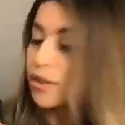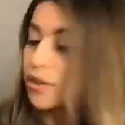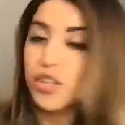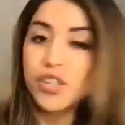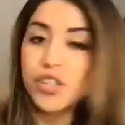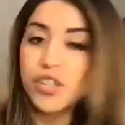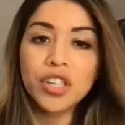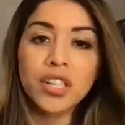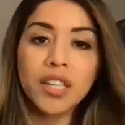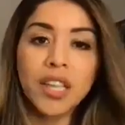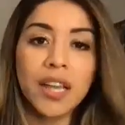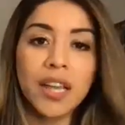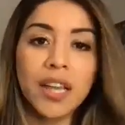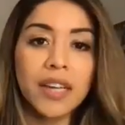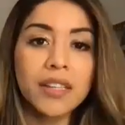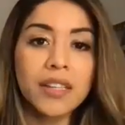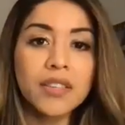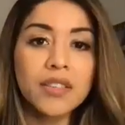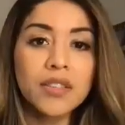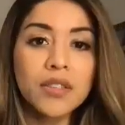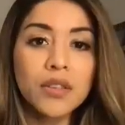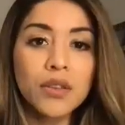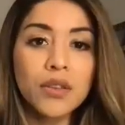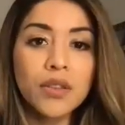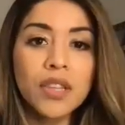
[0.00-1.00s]
future
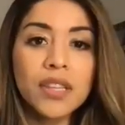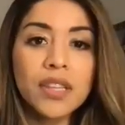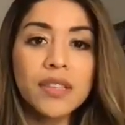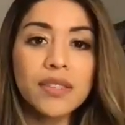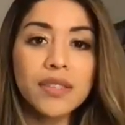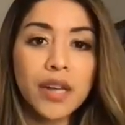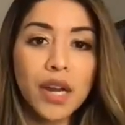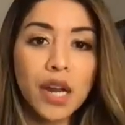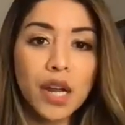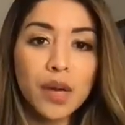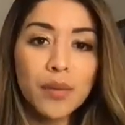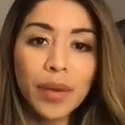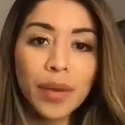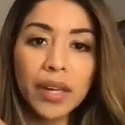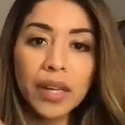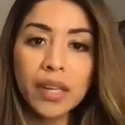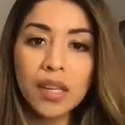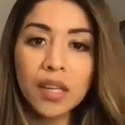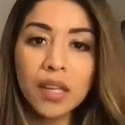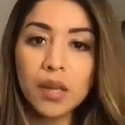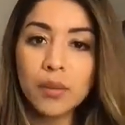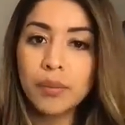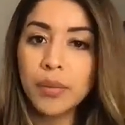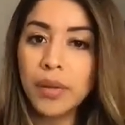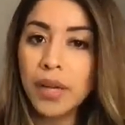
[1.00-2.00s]
clients. So this tab, I
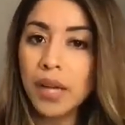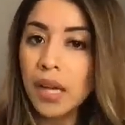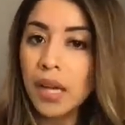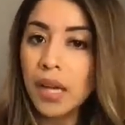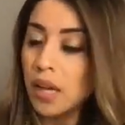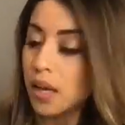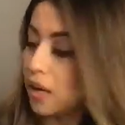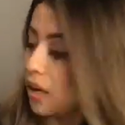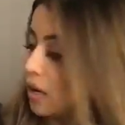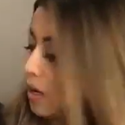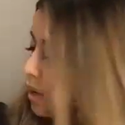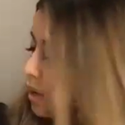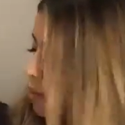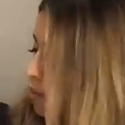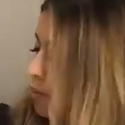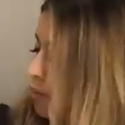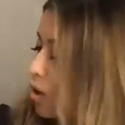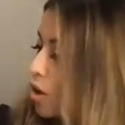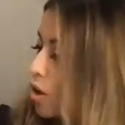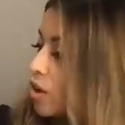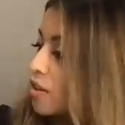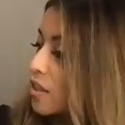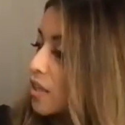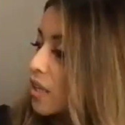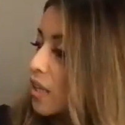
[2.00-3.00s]
keep
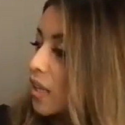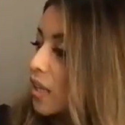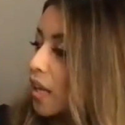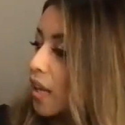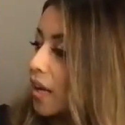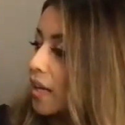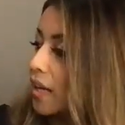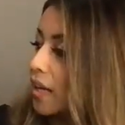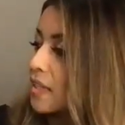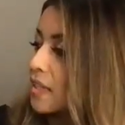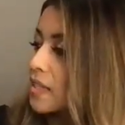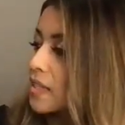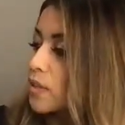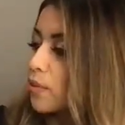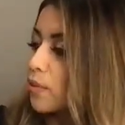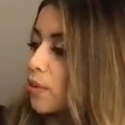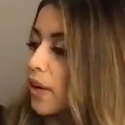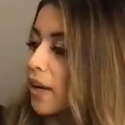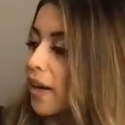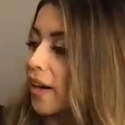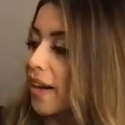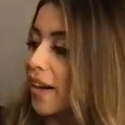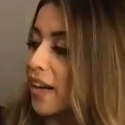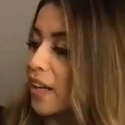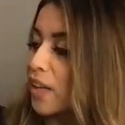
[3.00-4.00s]
all the clients
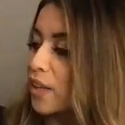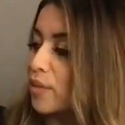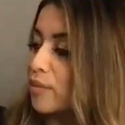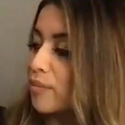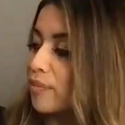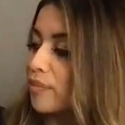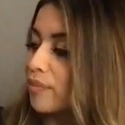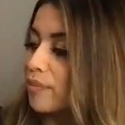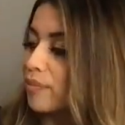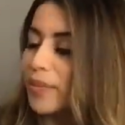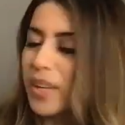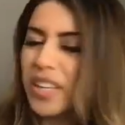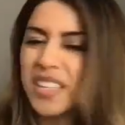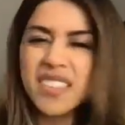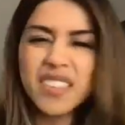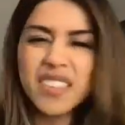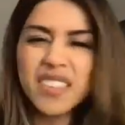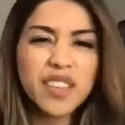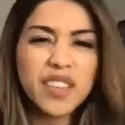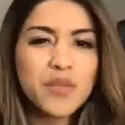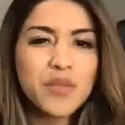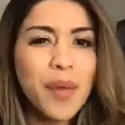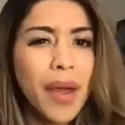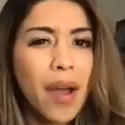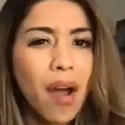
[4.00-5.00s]
where
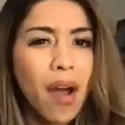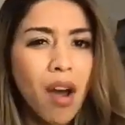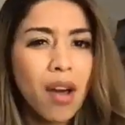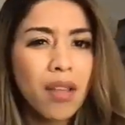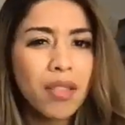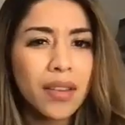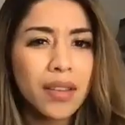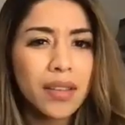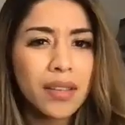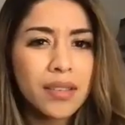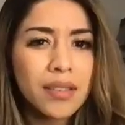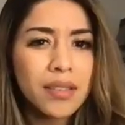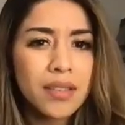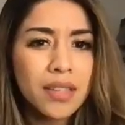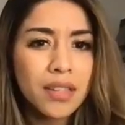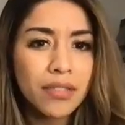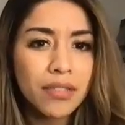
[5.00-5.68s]
basically my hot list.